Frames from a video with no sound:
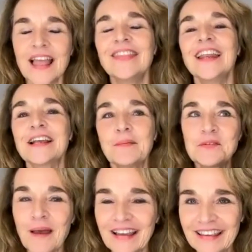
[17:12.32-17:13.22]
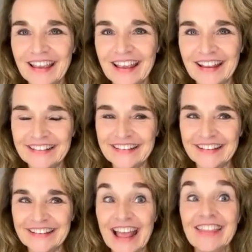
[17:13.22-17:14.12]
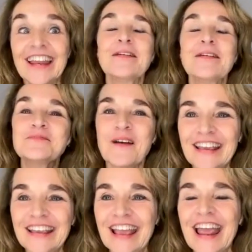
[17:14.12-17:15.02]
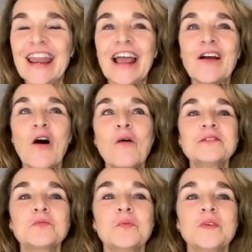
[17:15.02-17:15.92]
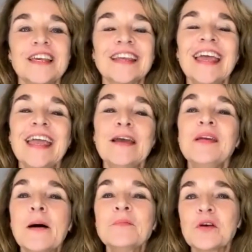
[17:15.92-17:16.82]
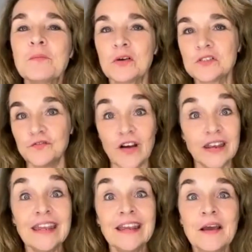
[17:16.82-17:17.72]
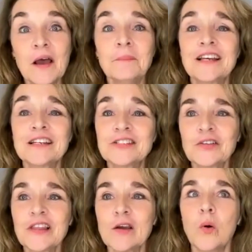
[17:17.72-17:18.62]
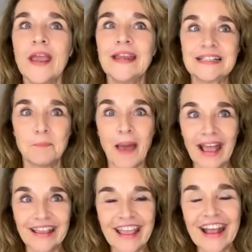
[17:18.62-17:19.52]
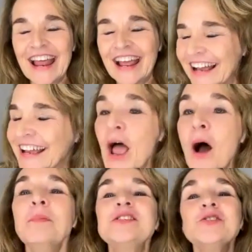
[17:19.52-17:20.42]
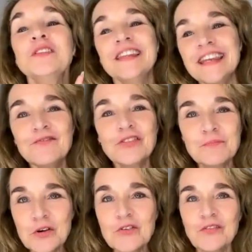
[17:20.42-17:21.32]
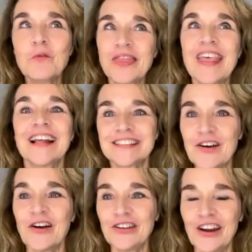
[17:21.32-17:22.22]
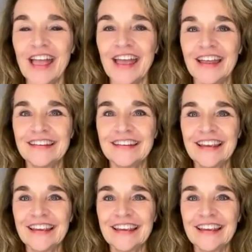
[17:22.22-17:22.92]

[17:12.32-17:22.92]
and then it comes back again, and then it comes back again. And I almost wish like it becomes almost funny because you're like, wait, it's back again. But you leave the movie with that song in your head.